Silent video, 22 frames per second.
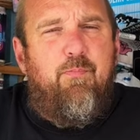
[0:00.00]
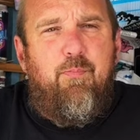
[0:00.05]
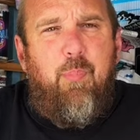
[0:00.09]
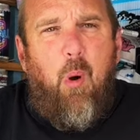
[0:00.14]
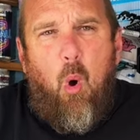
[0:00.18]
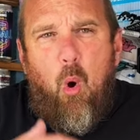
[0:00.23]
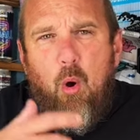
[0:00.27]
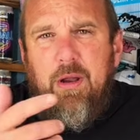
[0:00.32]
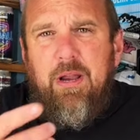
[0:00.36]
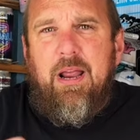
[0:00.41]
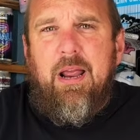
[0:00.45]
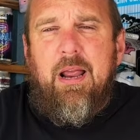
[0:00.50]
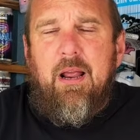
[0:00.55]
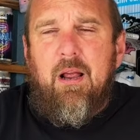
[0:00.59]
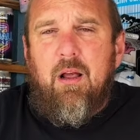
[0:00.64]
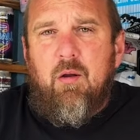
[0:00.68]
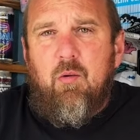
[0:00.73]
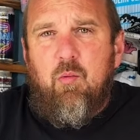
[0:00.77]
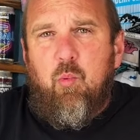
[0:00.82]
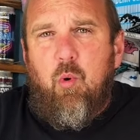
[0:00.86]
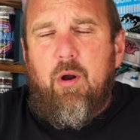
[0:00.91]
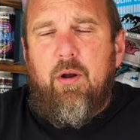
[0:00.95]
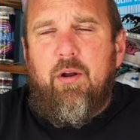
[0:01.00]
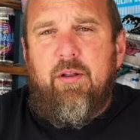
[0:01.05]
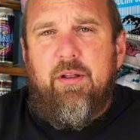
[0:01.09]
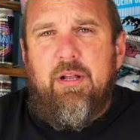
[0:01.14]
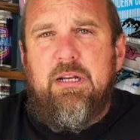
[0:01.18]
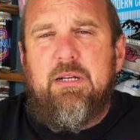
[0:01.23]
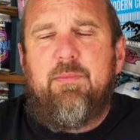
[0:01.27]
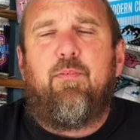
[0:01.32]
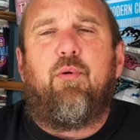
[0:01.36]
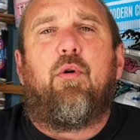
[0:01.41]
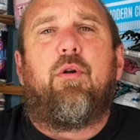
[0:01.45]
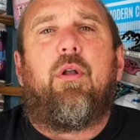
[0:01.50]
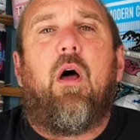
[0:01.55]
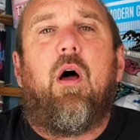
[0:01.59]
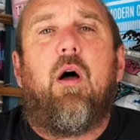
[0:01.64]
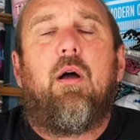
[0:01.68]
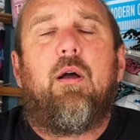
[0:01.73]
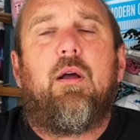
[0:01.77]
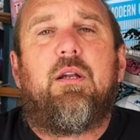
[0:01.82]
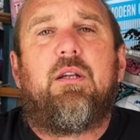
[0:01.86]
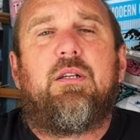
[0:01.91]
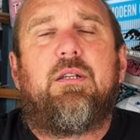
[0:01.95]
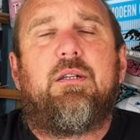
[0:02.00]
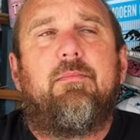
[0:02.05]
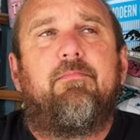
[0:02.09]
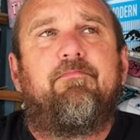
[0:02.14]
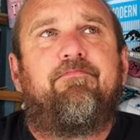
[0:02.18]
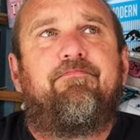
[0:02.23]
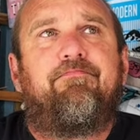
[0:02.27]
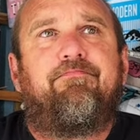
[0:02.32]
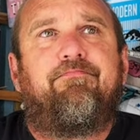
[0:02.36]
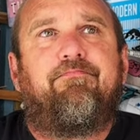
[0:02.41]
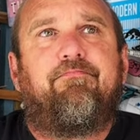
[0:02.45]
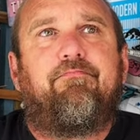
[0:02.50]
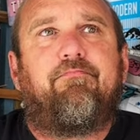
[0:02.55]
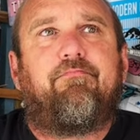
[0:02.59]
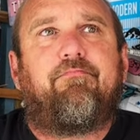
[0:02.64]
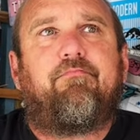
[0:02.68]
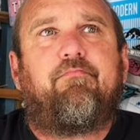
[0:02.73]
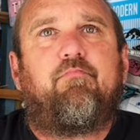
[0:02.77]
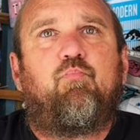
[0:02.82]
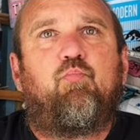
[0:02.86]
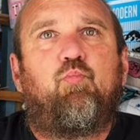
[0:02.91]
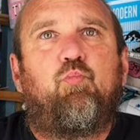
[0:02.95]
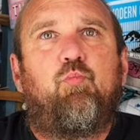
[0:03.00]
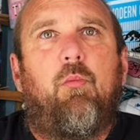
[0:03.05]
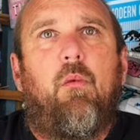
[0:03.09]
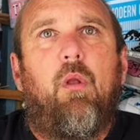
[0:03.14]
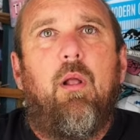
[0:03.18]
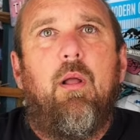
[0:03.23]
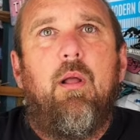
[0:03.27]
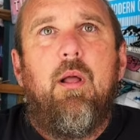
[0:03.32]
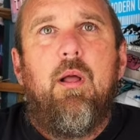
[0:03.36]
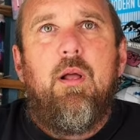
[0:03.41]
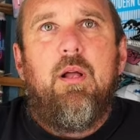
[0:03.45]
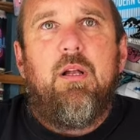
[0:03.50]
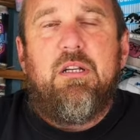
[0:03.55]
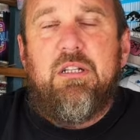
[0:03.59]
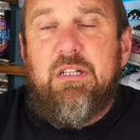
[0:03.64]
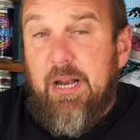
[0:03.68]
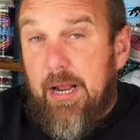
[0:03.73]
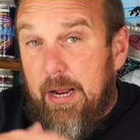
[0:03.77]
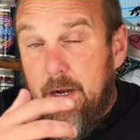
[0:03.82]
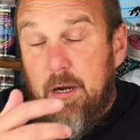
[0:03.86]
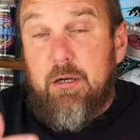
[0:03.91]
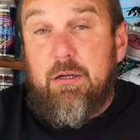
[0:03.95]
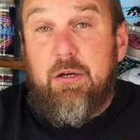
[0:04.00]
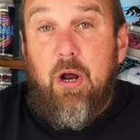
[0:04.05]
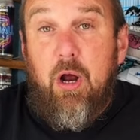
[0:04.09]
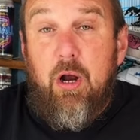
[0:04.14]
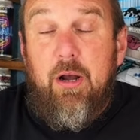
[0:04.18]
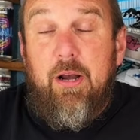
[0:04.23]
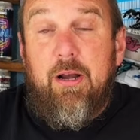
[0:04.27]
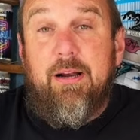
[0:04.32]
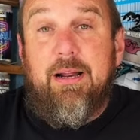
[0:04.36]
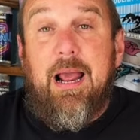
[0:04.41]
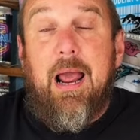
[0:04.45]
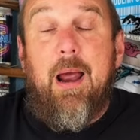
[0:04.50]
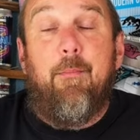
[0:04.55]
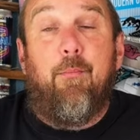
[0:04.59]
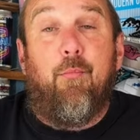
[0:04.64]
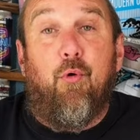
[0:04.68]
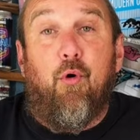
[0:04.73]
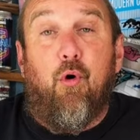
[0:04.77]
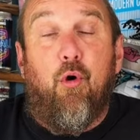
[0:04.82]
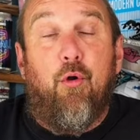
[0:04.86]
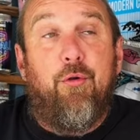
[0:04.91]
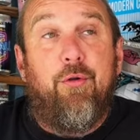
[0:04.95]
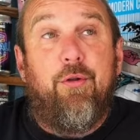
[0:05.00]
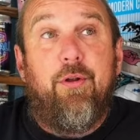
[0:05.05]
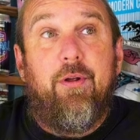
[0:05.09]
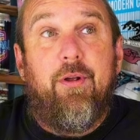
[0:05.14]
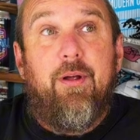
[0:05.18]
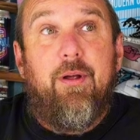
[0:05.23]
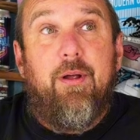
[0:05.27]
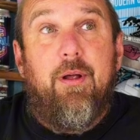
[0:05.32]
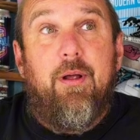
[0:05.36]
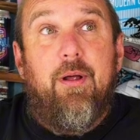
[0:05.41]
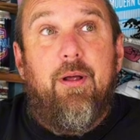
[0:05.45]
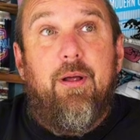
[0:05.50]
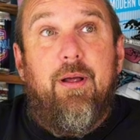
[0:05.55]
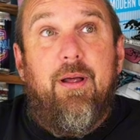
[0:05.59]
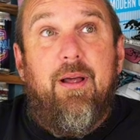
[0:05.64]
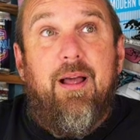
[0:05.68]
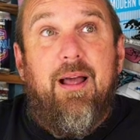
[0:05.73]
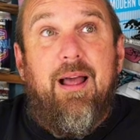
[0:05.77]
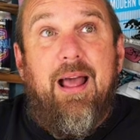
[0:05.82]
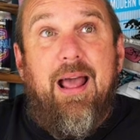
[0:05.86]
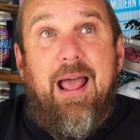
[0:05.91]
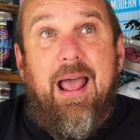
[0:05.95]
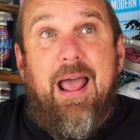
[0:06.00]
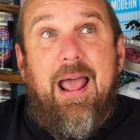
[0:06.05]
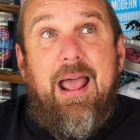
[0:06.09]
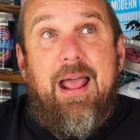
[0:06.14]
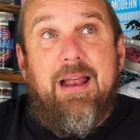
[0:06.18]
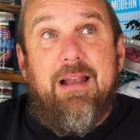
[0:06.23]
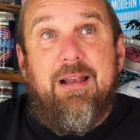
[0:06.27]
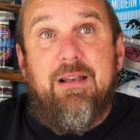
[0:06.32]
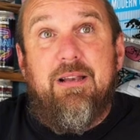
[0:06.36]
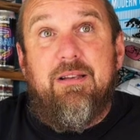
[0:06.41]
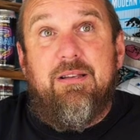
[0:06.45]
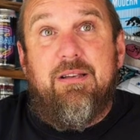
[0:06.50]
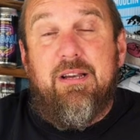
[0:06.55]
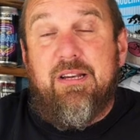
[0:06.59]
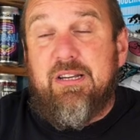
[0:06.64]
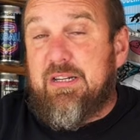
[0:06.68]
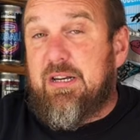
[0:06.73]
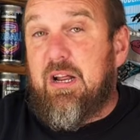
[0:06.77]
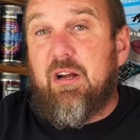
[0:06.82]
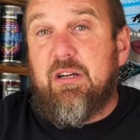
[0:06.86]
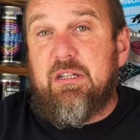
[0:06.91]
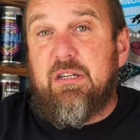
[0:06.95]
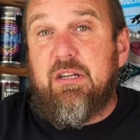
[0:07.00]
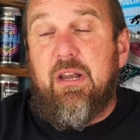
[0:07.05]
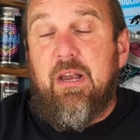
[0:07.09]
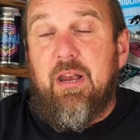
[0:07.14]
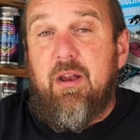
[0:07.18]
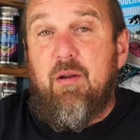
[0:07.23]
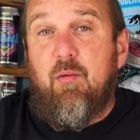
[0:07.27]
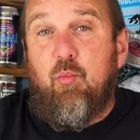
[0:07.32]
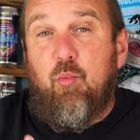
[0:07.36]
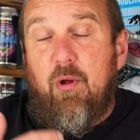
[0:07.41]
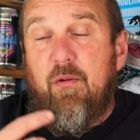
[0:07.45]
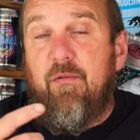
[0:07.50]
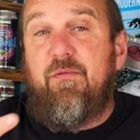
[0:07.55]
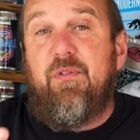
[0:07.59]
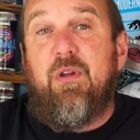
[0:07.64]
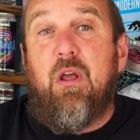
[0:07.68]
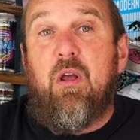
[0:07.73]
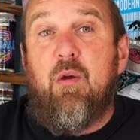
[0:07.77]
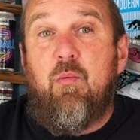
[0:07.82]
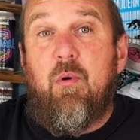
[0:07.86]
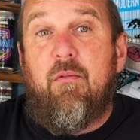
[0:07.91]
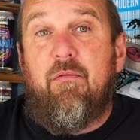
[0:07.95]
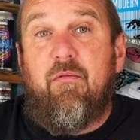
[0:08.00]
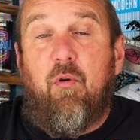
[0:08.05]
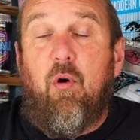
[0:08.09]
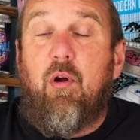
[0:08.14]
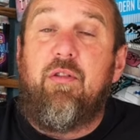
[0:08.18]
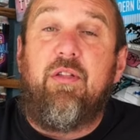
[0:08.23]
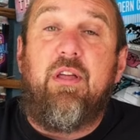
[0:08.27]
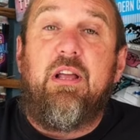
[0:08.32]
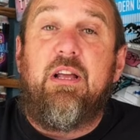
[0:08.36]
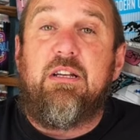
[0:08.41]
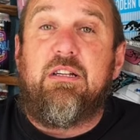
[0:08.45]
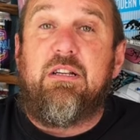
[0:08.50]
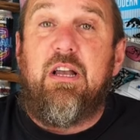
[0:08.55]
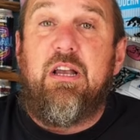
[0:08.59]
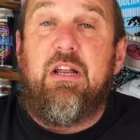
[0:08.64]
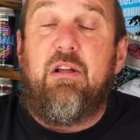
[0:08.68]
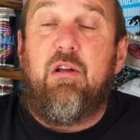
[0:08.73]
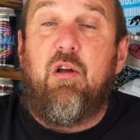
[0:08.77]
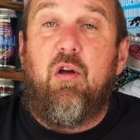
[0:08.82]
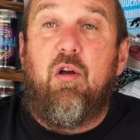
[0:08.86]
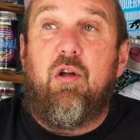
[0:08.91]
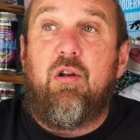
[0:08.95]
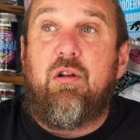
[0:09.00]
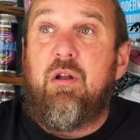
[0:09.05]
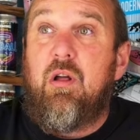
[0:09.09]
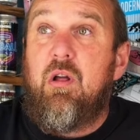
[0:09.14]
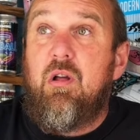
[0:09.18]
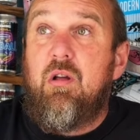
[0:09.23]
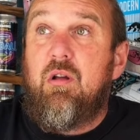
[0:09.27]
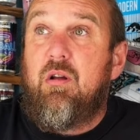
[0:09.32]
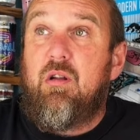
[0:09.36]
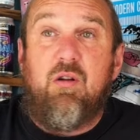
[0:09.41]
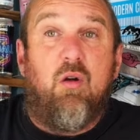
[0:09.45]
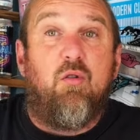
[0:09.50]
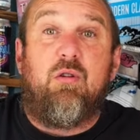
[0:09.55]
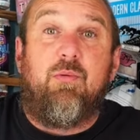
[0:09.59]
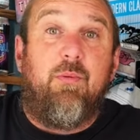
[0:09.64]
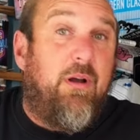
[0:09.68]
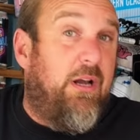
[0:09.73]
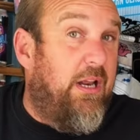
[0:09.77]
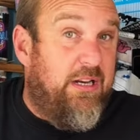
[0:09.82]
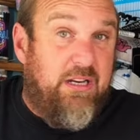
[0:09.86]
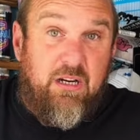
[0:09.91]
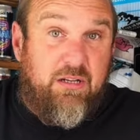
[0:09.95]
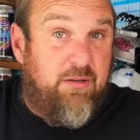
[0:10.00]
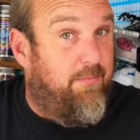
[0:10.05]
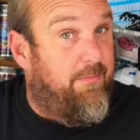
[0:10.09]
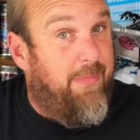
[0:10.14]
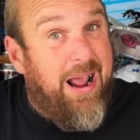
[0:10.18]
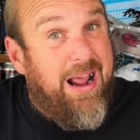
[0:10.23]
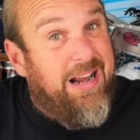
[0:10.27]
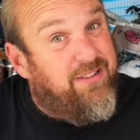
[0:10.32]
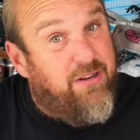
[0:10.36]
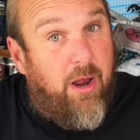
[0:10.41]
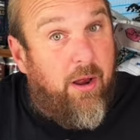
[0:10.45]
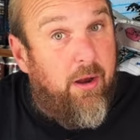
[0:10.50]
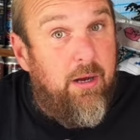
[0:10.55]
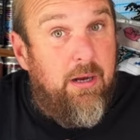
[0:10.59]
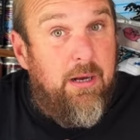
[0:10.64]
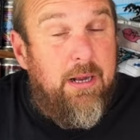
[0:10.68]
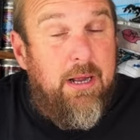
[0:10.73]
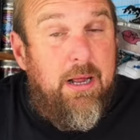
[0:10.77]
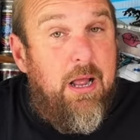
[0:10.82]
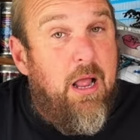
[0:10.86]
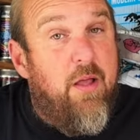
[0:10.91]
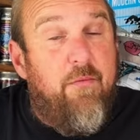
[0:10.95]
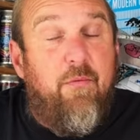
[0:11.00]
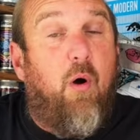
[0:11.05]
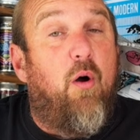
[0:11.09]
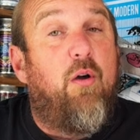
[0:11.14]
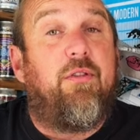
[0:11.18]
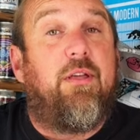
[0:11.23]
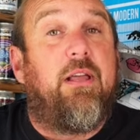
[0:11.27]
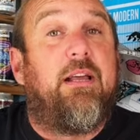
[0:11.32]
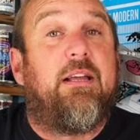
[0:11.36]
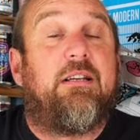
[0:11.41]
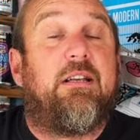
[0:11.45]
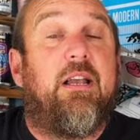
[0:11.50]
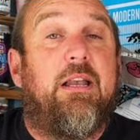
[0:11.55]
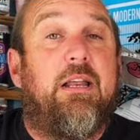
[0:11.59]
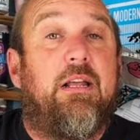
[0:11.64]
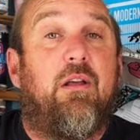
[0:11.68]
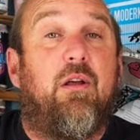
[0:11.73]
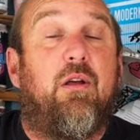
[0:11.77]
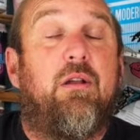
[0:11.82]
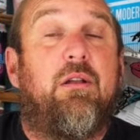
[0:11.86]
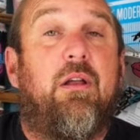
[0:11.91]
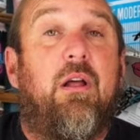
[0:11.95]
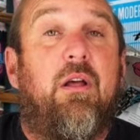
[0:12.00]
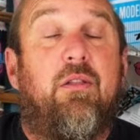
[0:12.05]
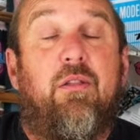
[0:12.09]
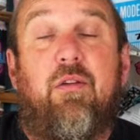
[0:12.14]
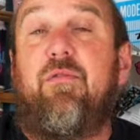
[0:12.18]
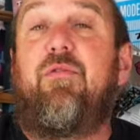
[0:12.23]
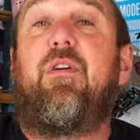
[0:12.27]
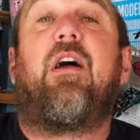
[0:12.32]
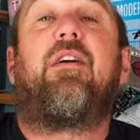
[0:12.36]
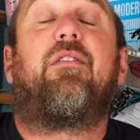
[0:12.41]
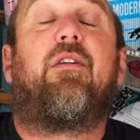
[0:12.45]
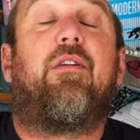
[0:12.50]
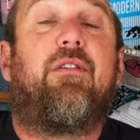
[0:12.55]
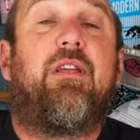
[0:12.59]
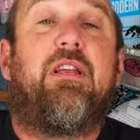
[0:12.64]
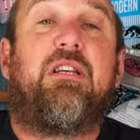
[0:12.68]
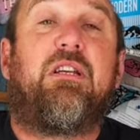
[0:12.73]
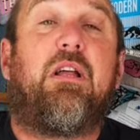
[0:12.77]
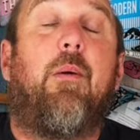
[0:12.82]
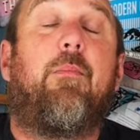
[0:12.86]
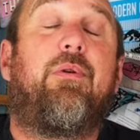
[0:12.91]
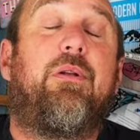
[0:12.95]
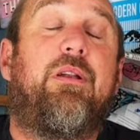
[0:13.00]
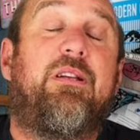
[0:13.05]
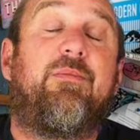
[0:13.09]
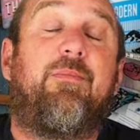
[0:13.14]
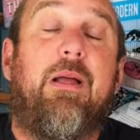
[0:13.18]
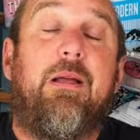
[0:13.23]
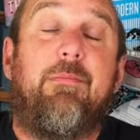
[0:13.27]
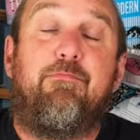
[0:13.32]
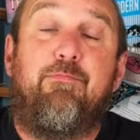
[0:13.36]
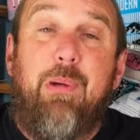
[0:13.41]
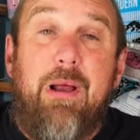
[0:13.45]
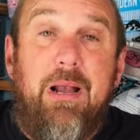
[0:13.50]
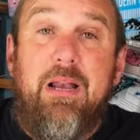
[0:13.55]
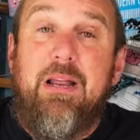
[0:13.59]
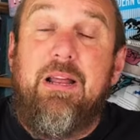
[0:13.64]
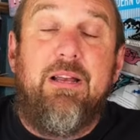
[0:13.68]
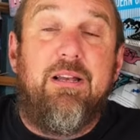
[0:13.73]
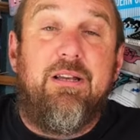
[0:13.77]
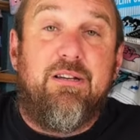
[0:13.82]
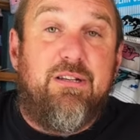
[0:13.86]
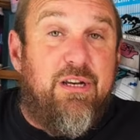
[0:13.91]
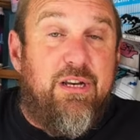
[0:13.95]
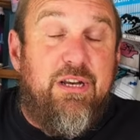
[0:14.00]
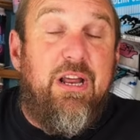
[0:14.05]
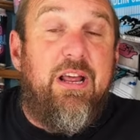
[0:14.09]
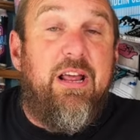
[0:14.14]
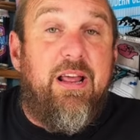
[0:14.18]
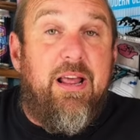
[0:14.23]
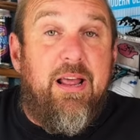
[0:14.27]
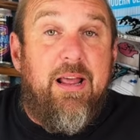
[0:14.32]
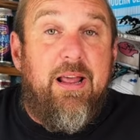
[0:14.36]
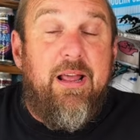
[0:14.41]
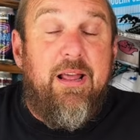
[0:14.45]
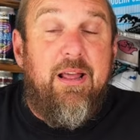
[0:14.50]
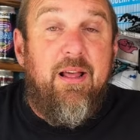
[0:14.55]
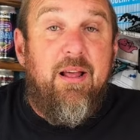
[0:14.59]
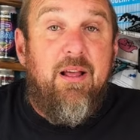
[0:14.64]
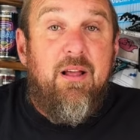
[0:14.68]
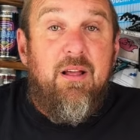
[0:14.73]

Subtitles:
buying one of these products, sitting and turning the camera on, and discussing it with you, whether I think it's any good, because ultimately it doesn't matter if I think it's any good. The fact that these companies make billions a year,